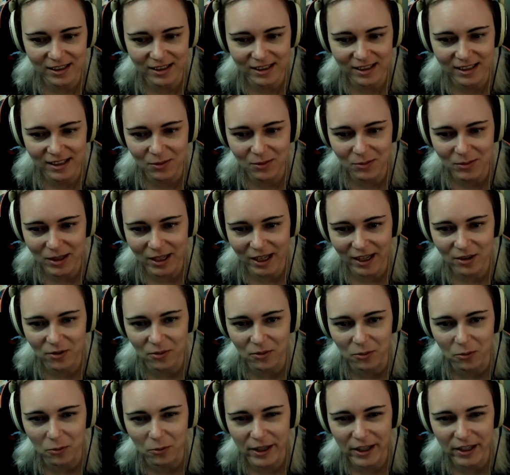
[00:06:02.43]
seemed kind
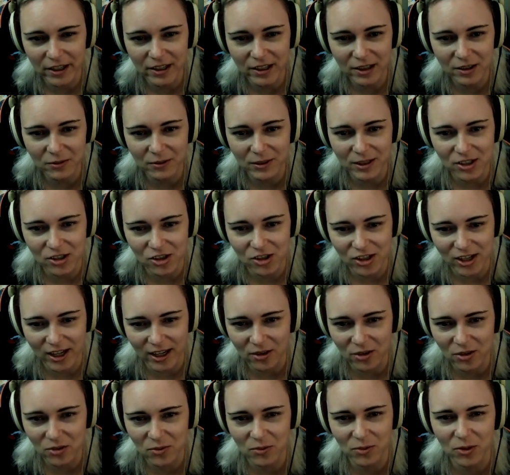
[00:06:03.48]
of weird when the
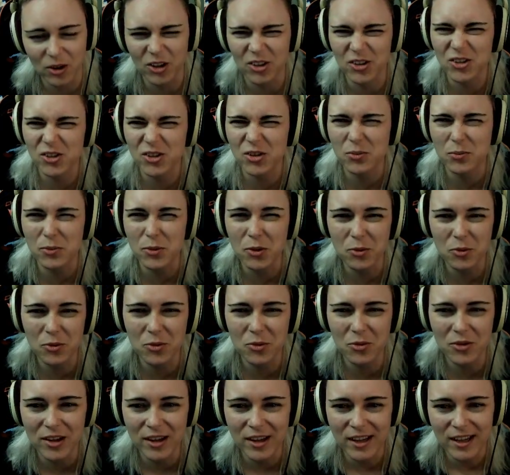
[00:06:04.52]
shadows were all
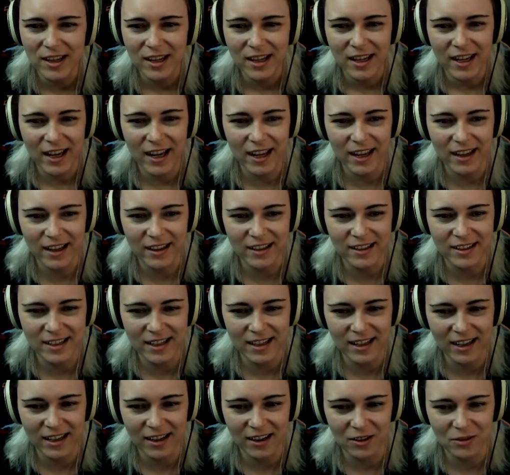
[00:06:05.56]
smooth and
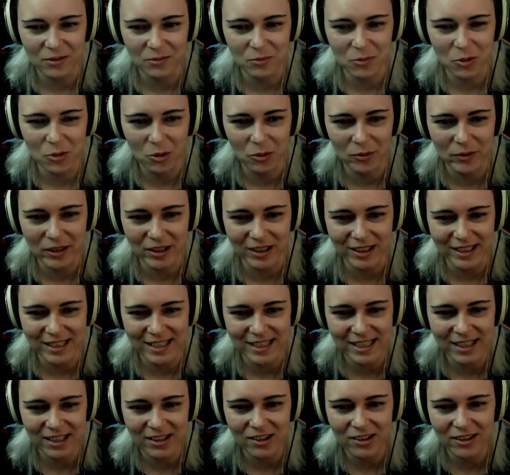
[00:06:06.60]
more
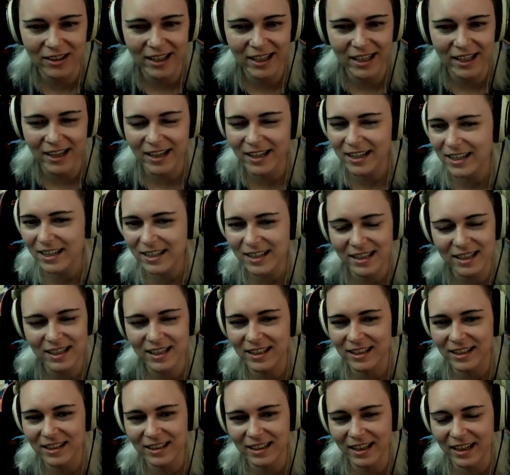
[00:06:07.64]
realistic looking. I
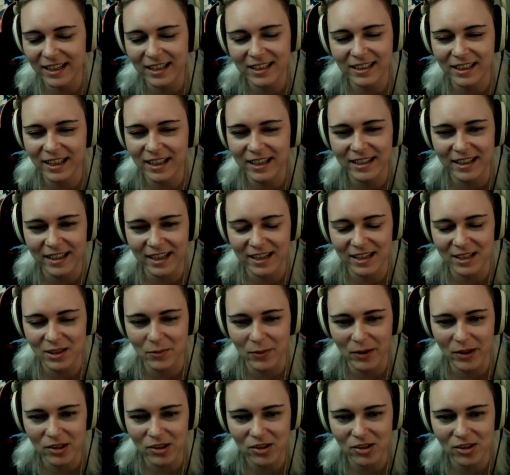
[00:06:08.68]
didn't like that as
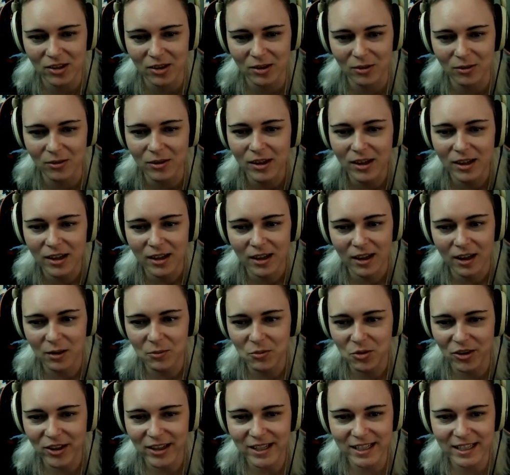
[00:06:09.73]
much, so I'm
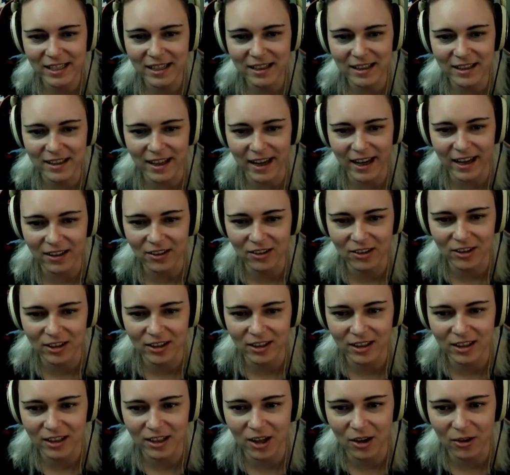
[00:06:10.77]
trying to get that
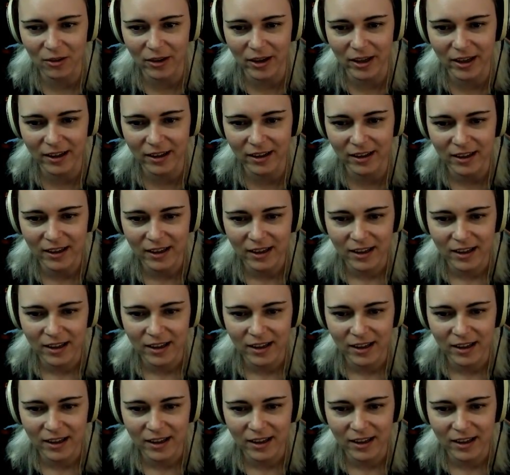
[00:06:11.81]
look going.